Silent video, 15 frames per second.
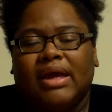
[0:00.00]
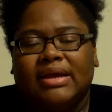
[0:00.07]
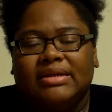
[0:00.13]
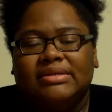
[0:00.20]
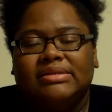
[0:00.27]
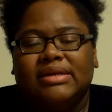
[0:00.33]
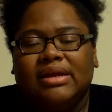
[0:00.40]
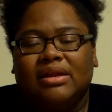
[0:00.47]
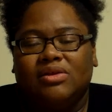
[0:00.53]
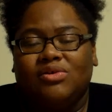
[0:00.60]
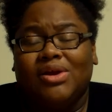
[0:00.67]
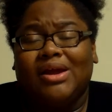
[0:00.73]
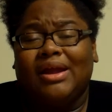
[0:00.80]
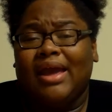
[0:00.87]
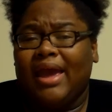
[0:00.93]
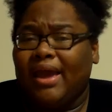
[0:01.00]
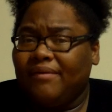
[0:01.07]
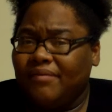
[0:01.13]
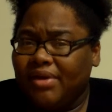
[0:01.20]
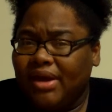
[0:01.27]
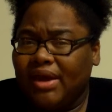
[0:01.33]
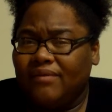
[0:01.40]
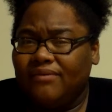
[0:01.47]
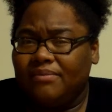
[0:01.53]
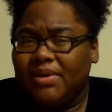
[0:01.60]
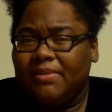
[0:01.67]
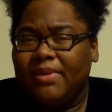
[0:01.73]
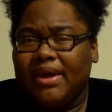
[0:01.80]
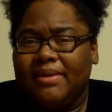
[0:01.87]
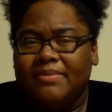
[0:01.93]
I can say I learned how to advocate for
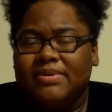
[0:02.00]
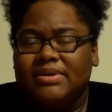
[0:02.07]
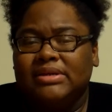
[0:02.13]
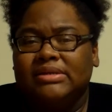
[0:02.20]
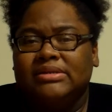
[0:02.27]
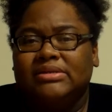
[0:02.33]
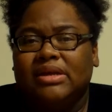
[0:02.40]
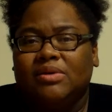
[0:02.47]
my babies.